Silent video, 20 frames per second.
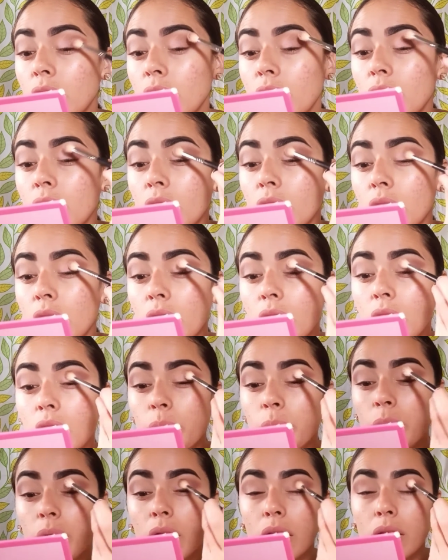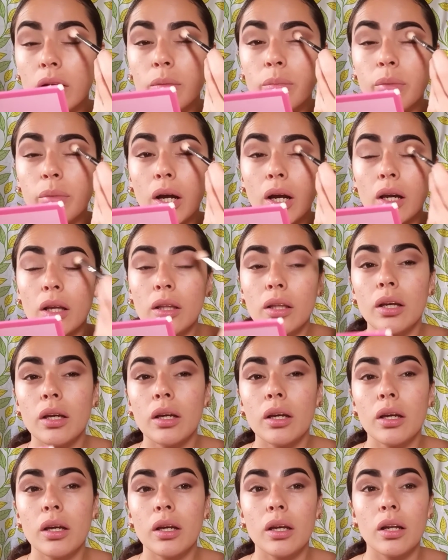and I'm kind of piling
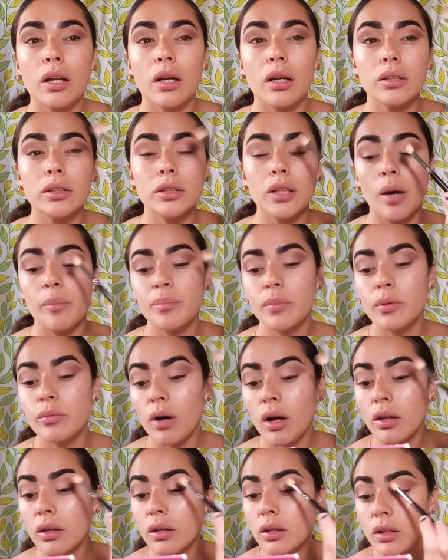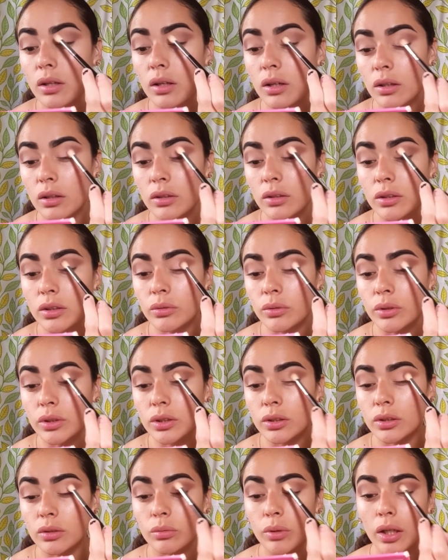it on top of all the colors, which is right
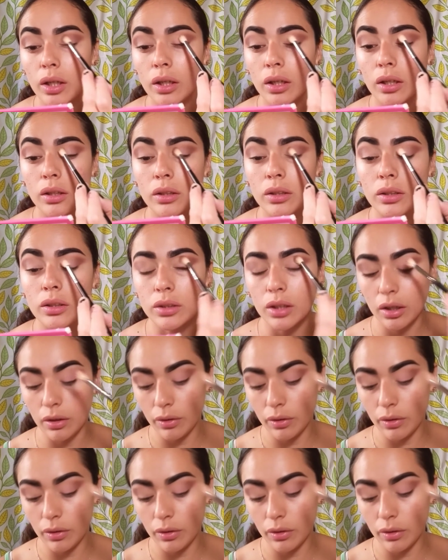here in this area.